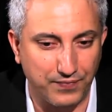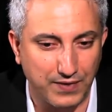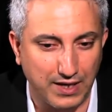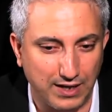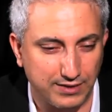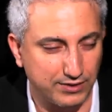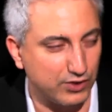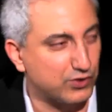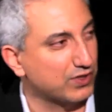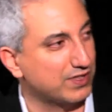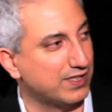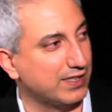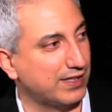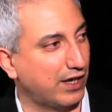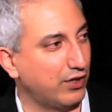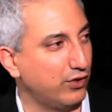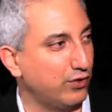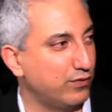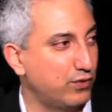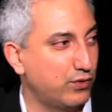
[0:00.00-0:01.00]
it's interesting
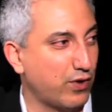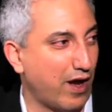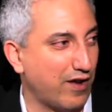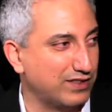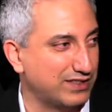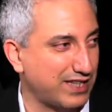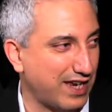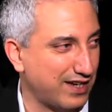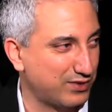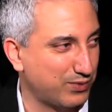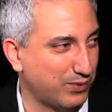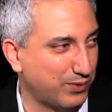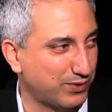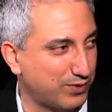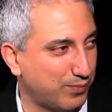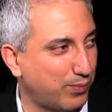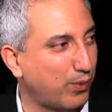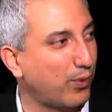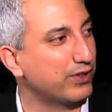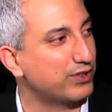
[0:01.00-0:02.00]
that you've gravitated towards
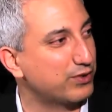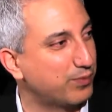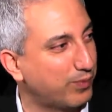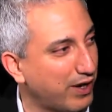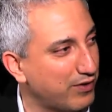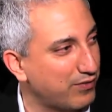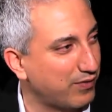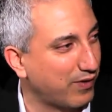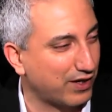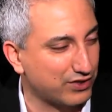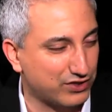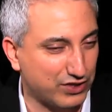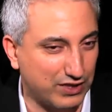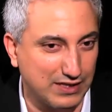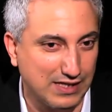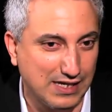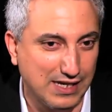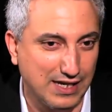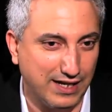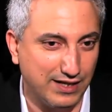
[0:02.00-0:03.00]
the point spread
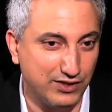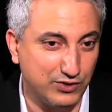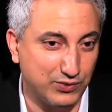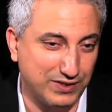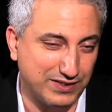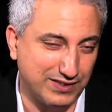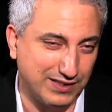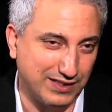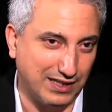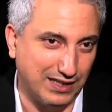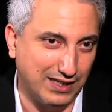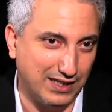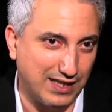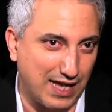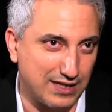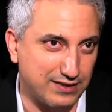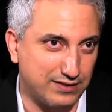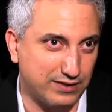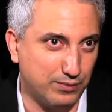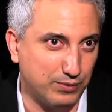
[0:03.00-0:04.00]
function. Interestingly,
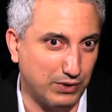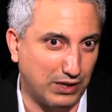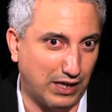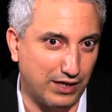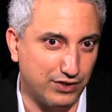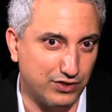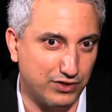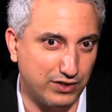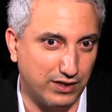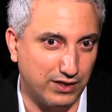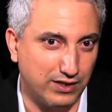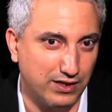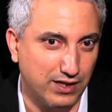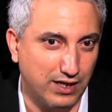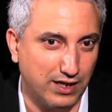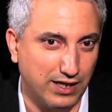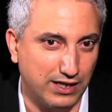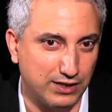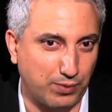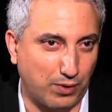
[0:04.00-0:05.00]
that simulation
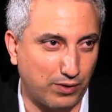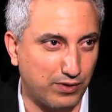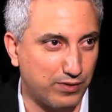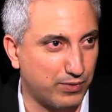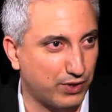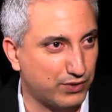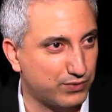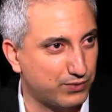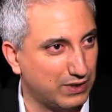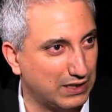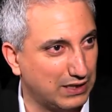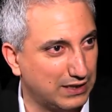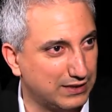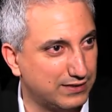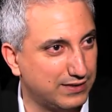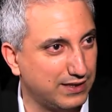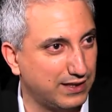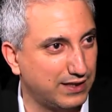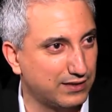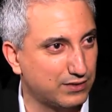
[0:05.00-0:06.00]
is probably the most
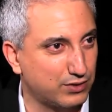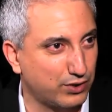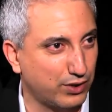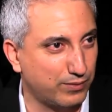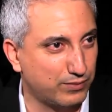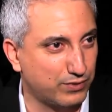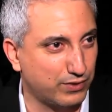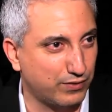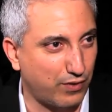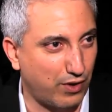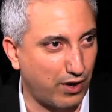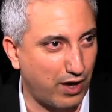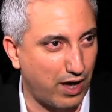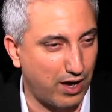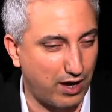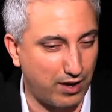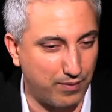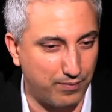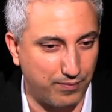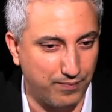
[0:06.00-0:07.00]
realistic in terms of
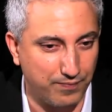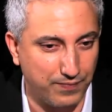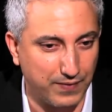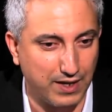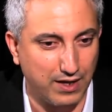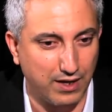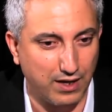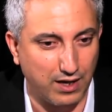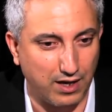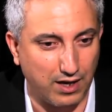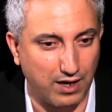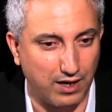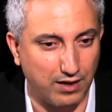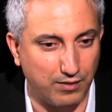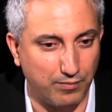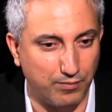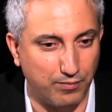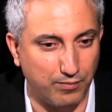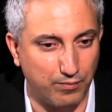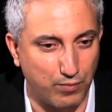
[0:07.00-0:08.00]

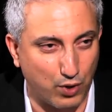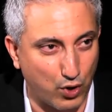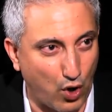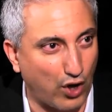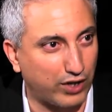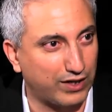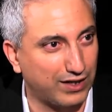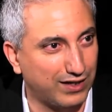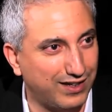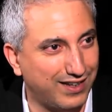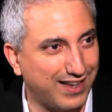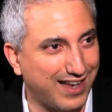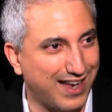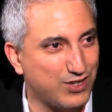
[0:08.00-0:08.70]
monocular,